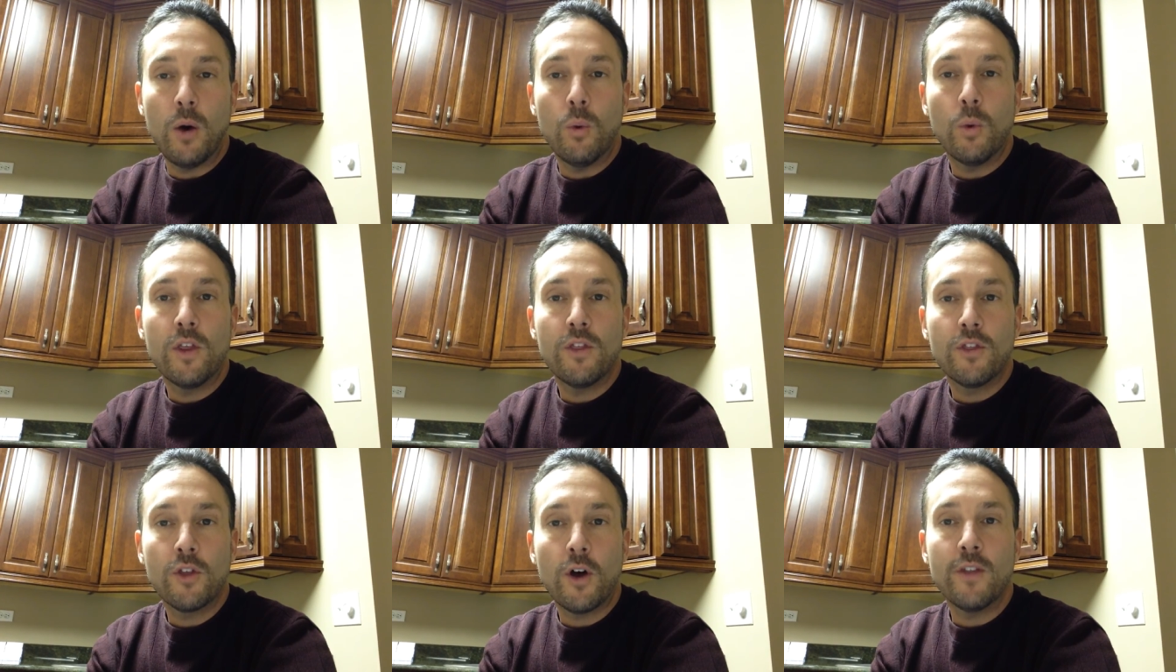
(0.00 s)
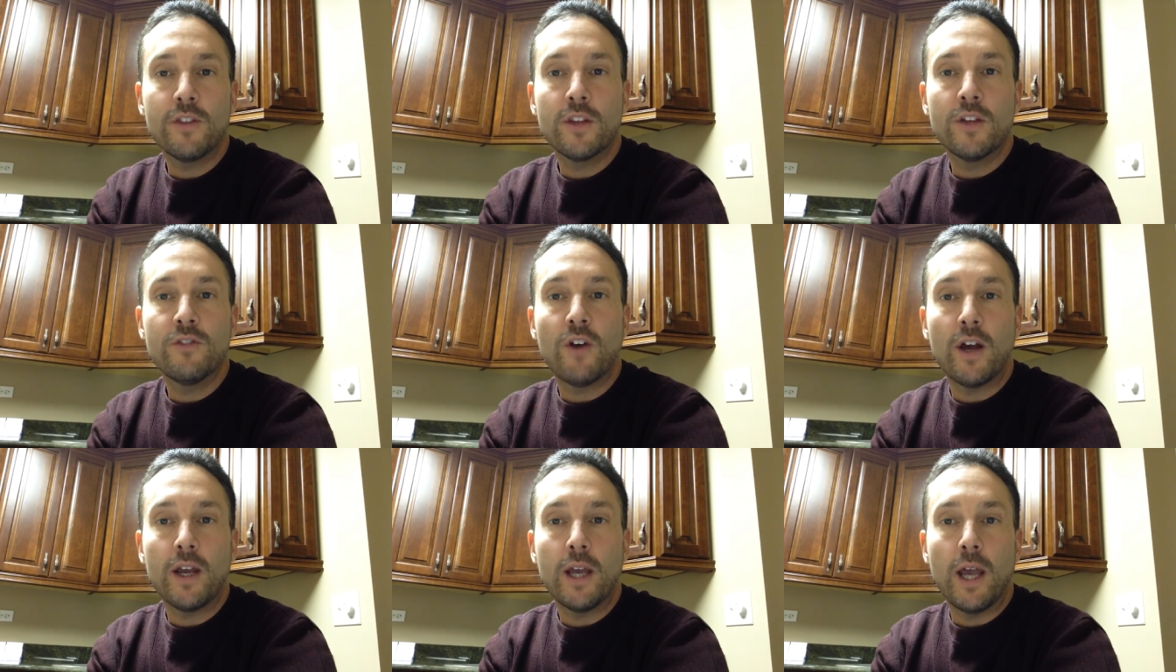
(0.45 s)
we thought
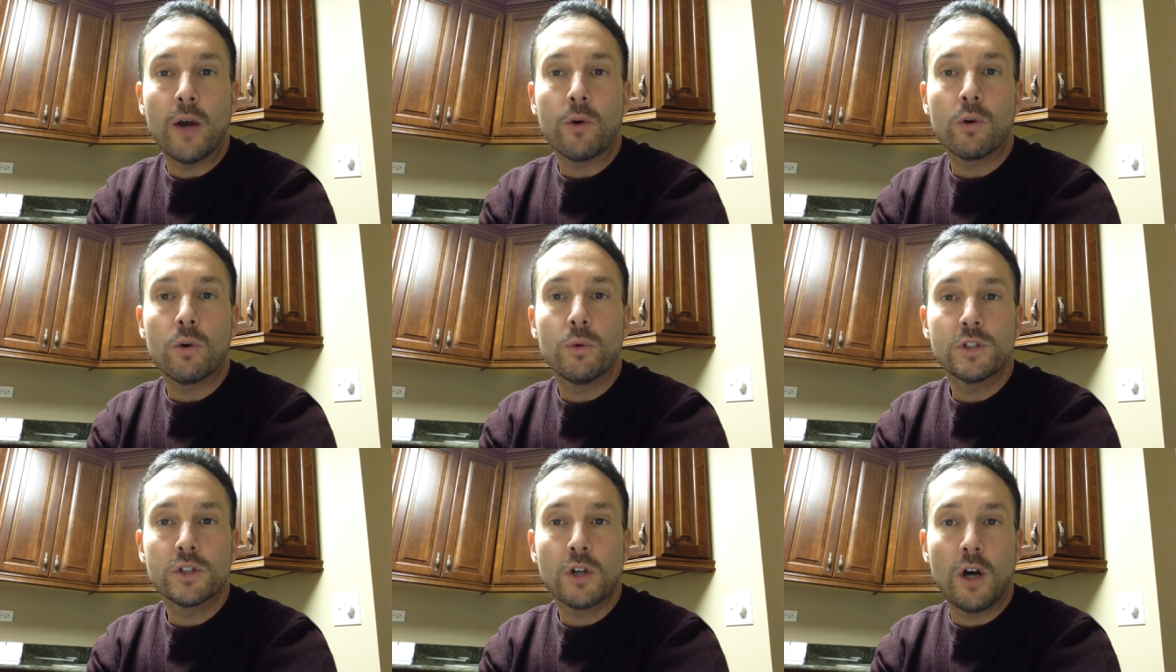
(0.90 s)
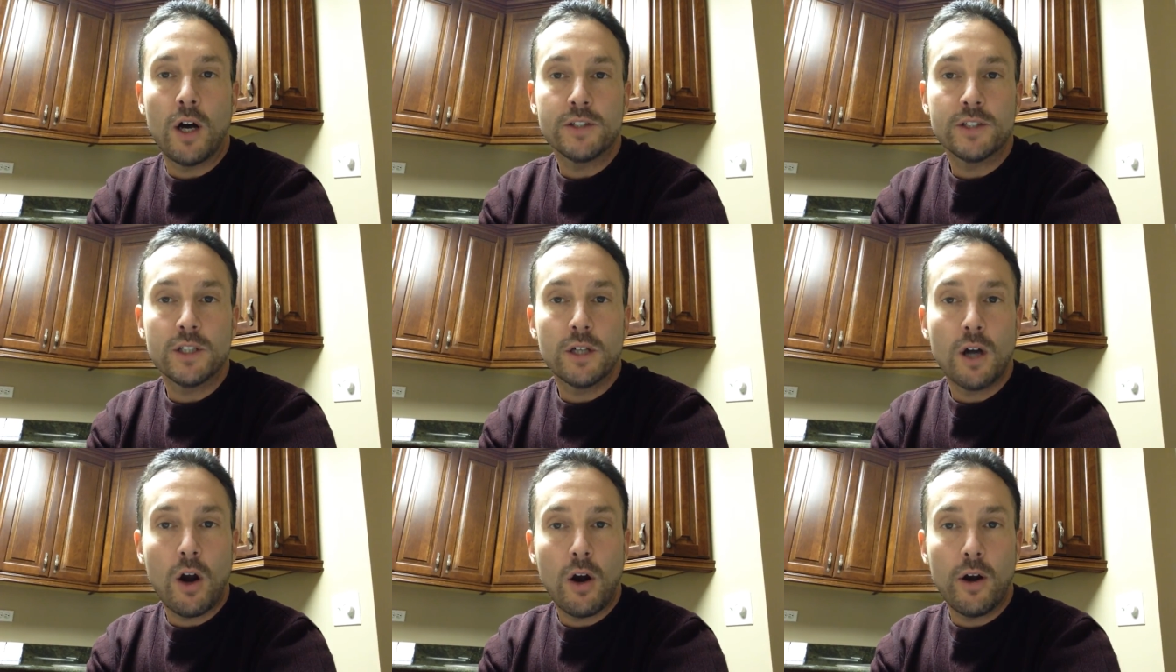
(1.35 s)
that Viagra was
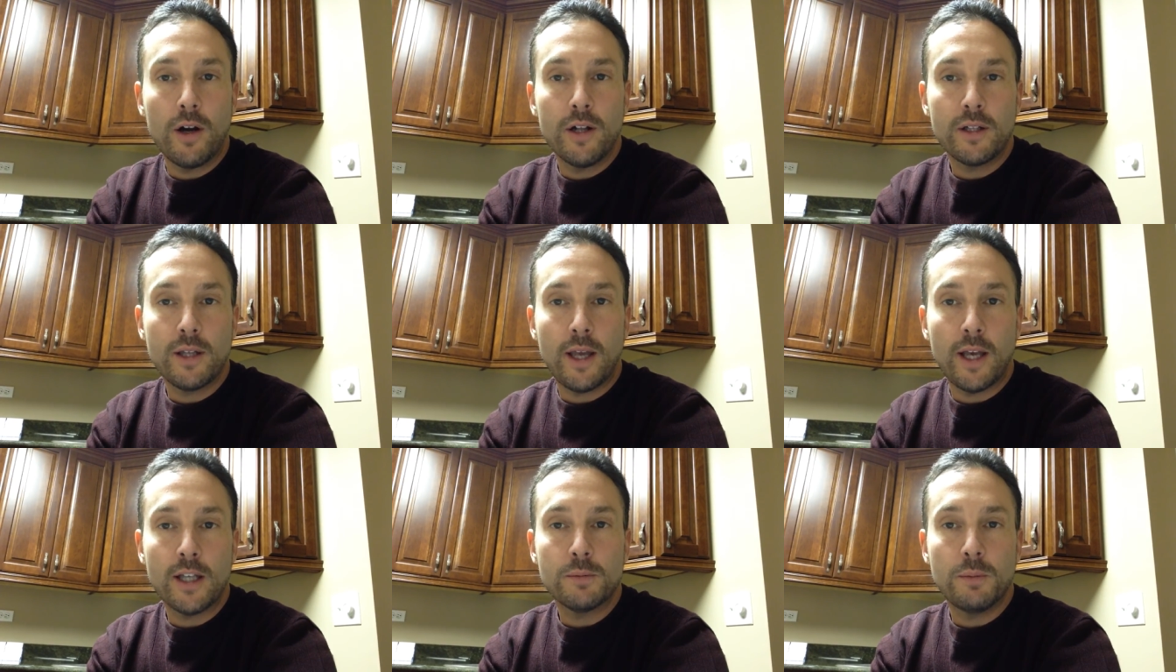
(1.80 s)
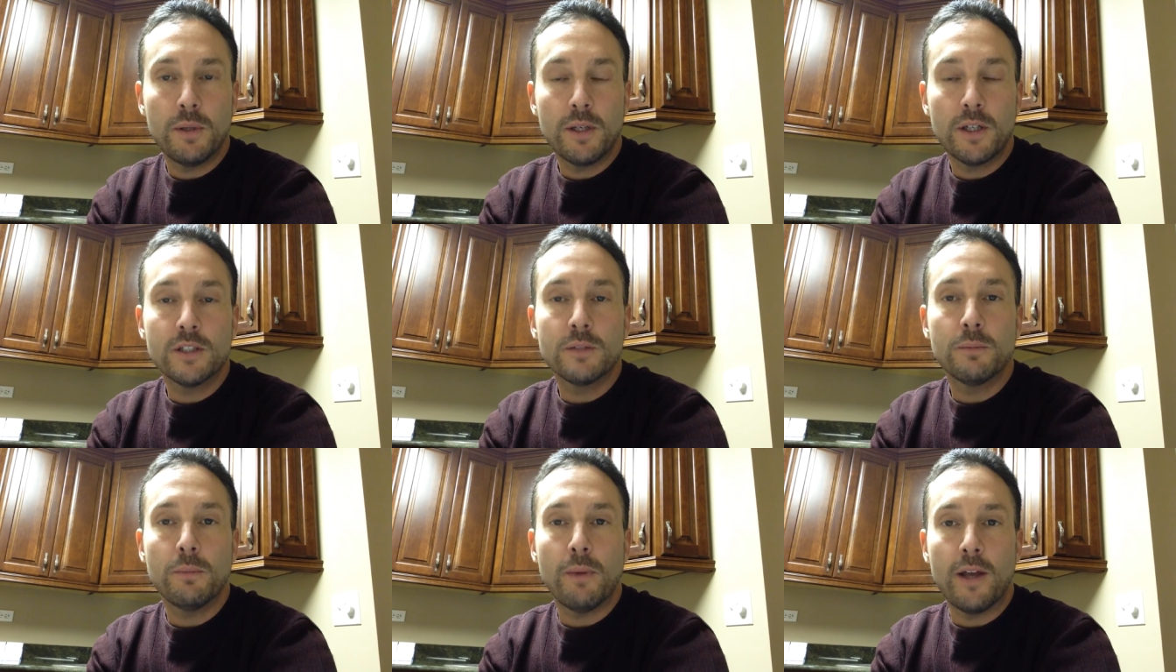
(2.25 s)
causing heart attacks
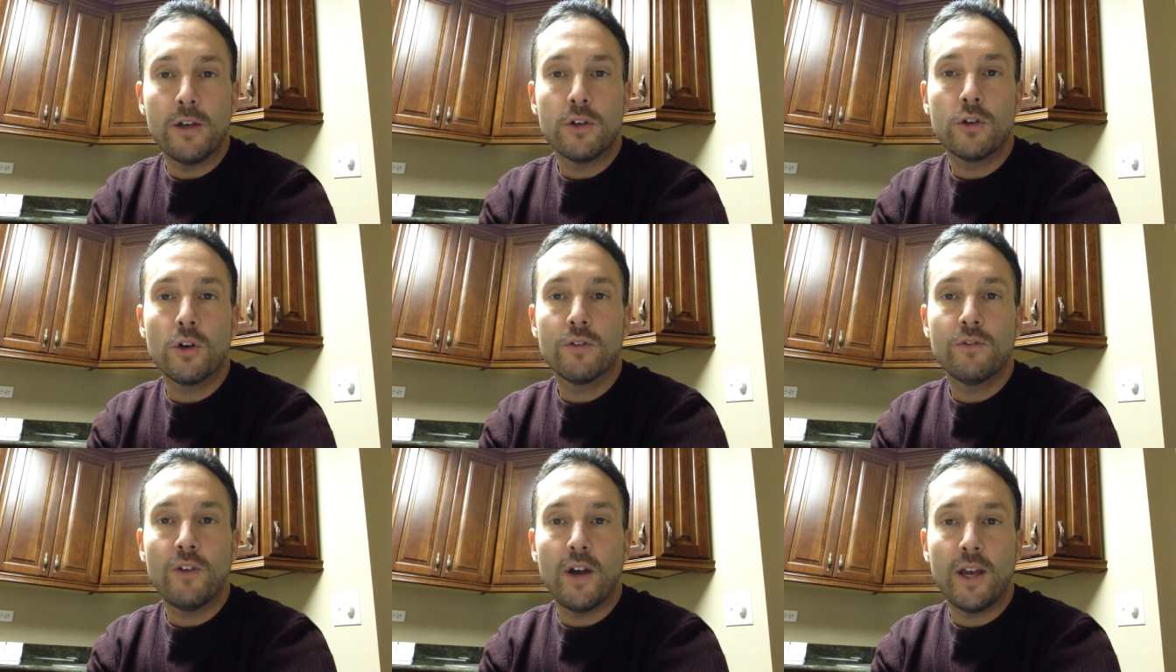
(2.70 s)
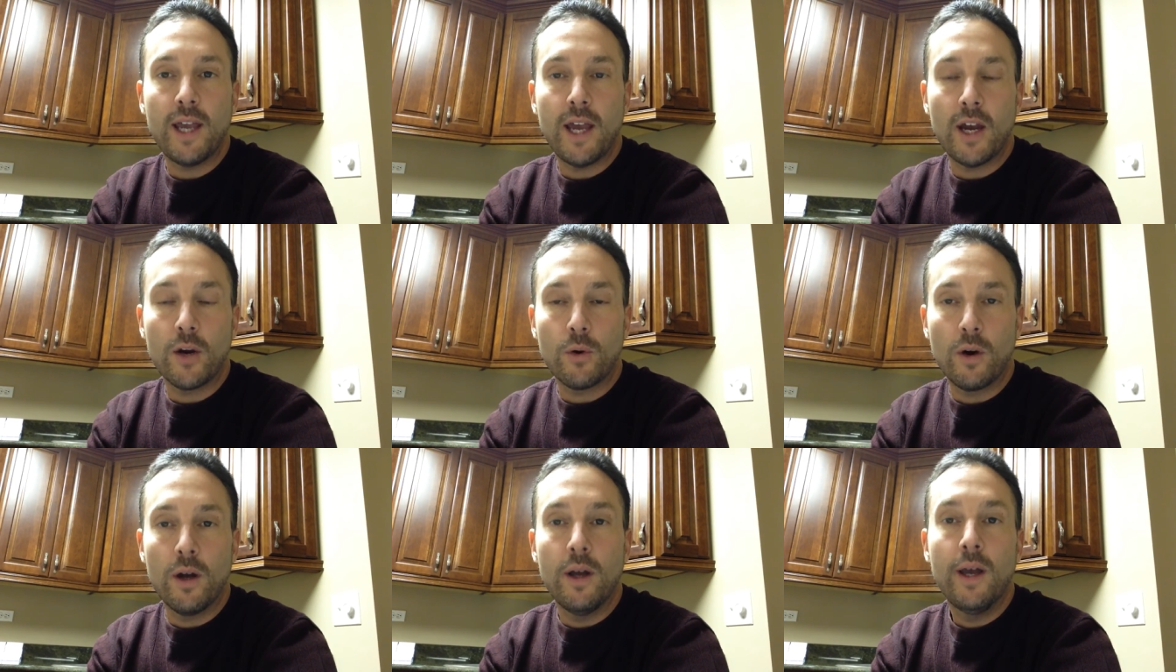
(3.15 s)
because men took
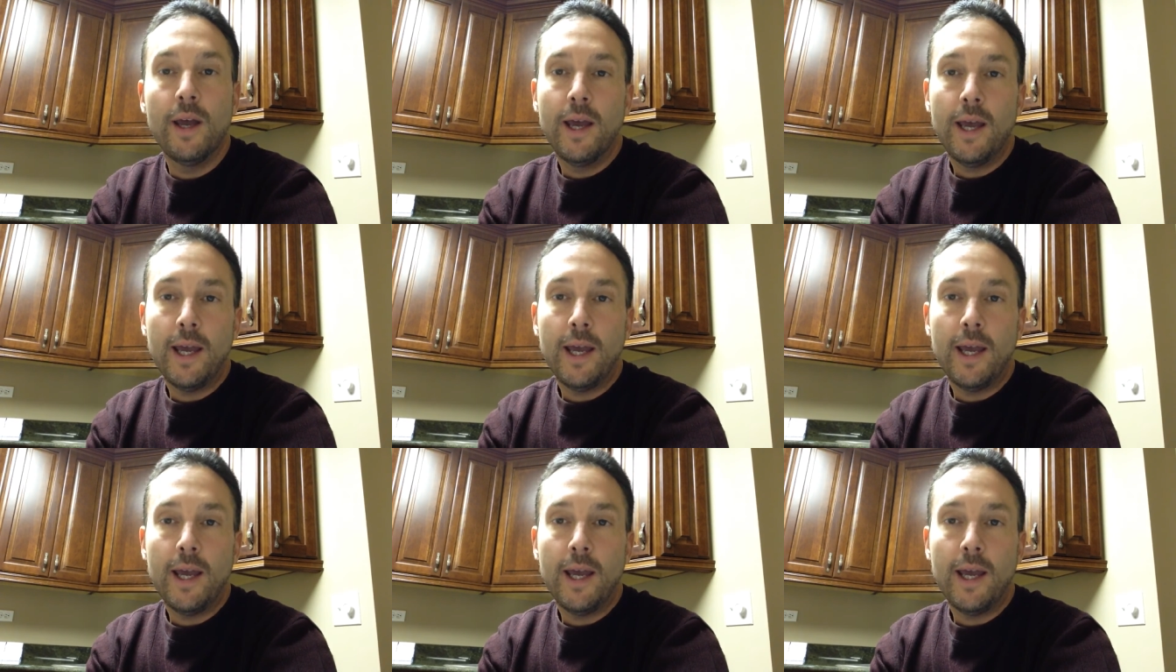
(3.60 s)
Viagra,